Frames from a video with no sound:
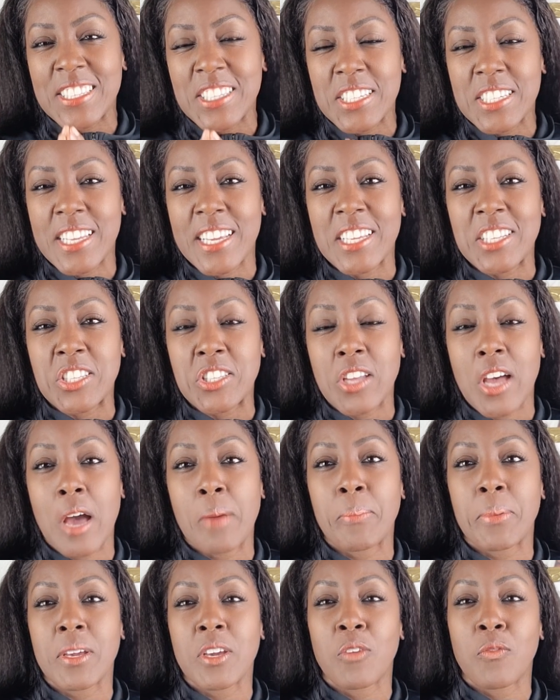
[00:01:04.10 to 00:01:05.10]
today's
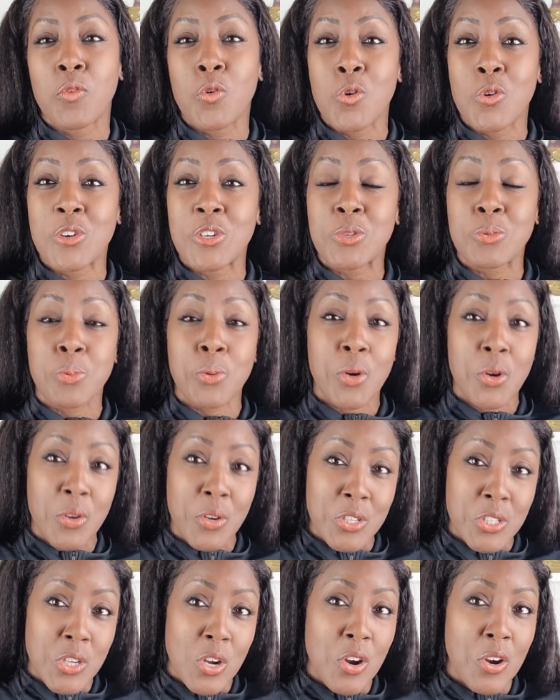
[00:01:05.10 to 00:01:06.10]
topic, of course, we're going
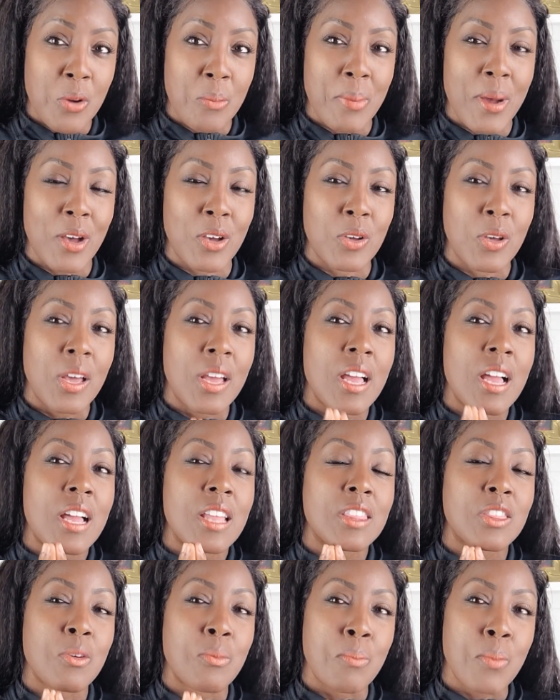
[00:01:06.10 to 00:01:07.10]
to talk about
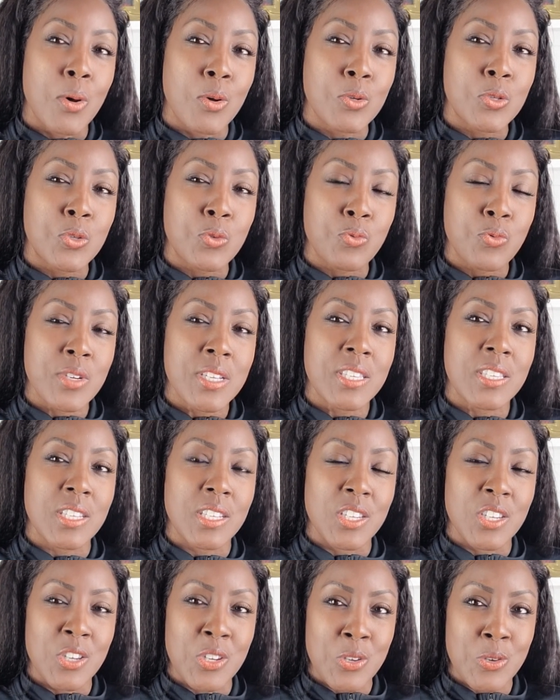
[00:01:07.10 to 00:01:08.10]
the most
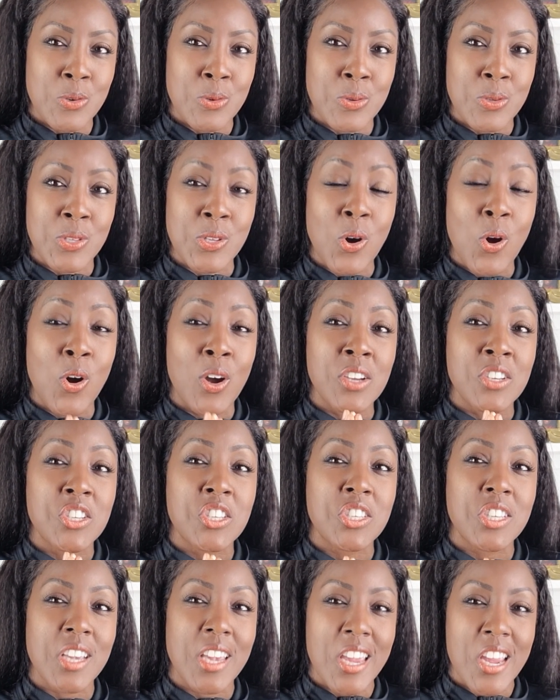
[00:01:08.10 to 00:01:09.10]
recent news on
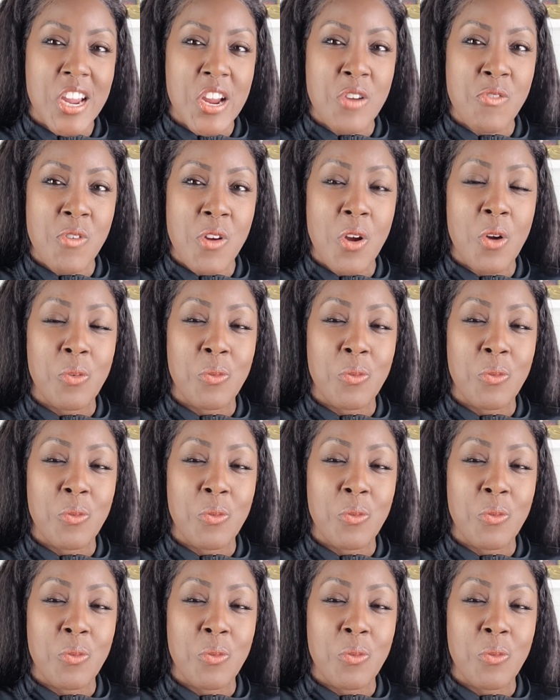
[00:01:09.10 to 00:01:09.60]
Sha'Carri